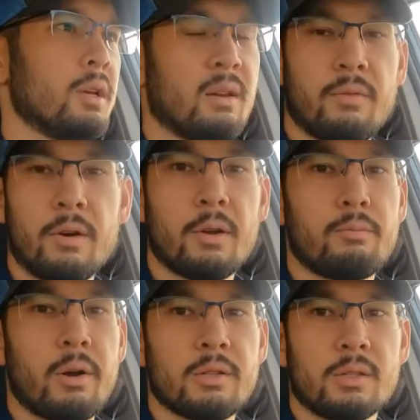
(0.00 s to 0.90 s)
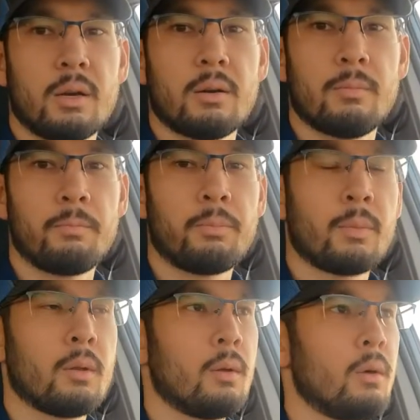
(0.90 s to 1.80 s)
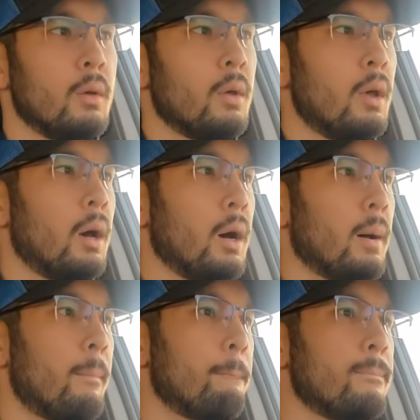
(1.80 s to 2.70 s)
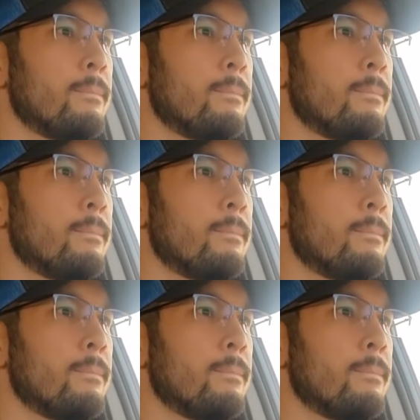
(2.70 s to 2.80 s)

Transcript: You get very good prices on them.